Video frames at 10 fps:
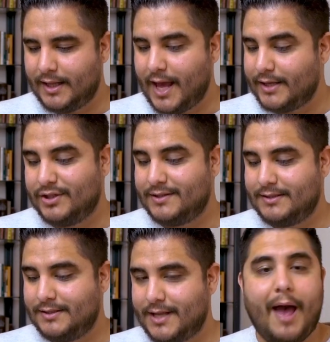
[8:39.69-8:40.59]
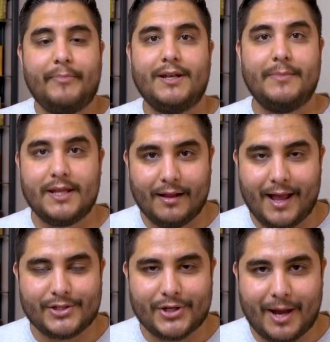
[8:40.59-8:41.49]
and that just happened to be the
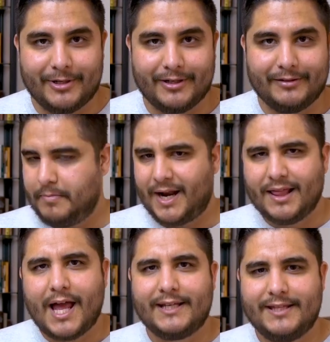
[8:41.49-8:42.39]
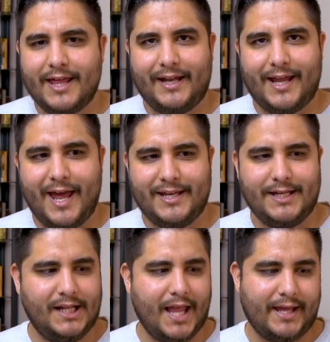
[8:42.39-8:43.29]
last chapter. But I liked that it
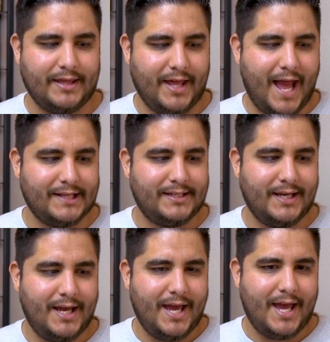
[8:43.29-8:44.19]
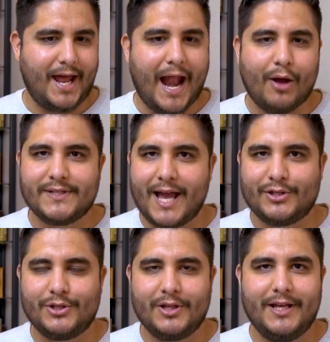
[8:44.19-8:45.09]
ended like that. And I was
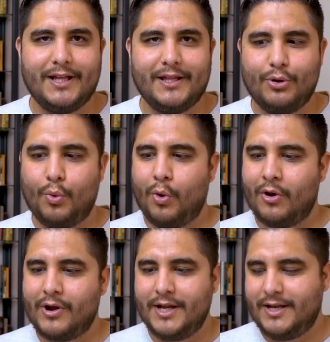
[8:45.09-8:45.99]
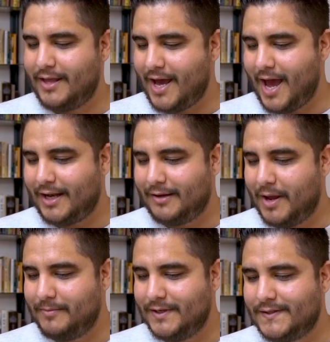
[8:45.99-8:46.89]
actually a little worried that
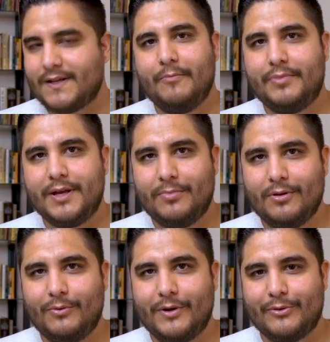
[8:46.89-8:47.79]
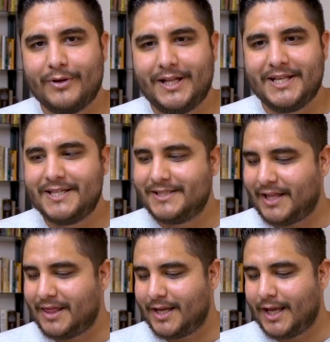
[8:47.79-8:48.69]
maybe some people would read this
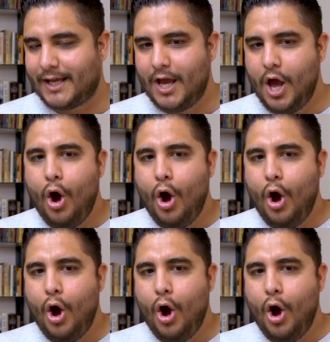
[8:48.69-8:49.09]
and think,